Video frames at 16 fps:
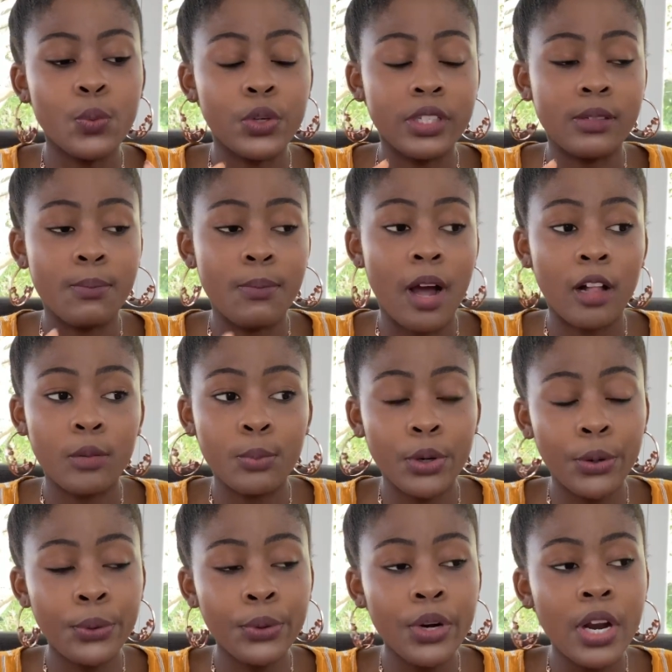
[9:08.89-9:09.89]
was
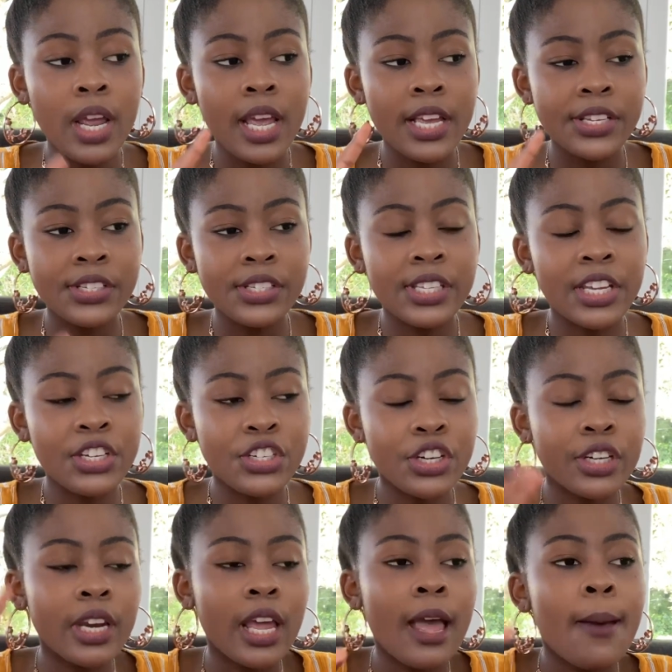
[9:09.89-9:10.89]
Marlborough
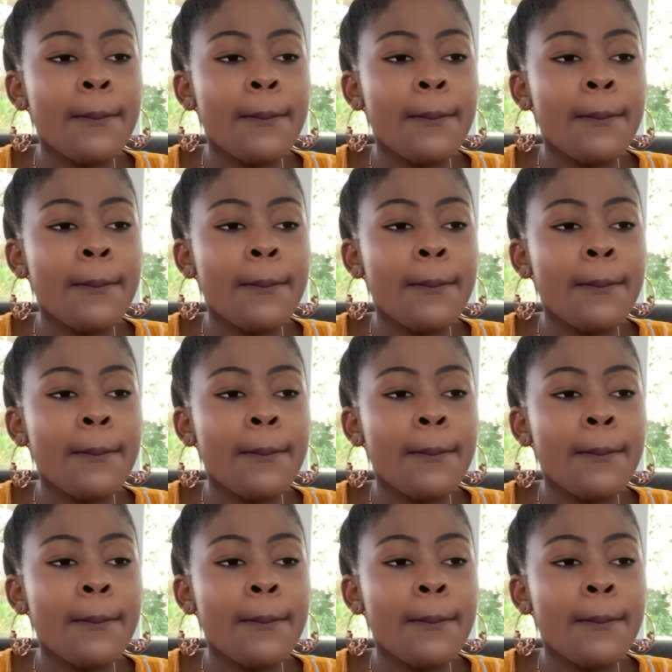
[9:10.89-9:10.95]
station,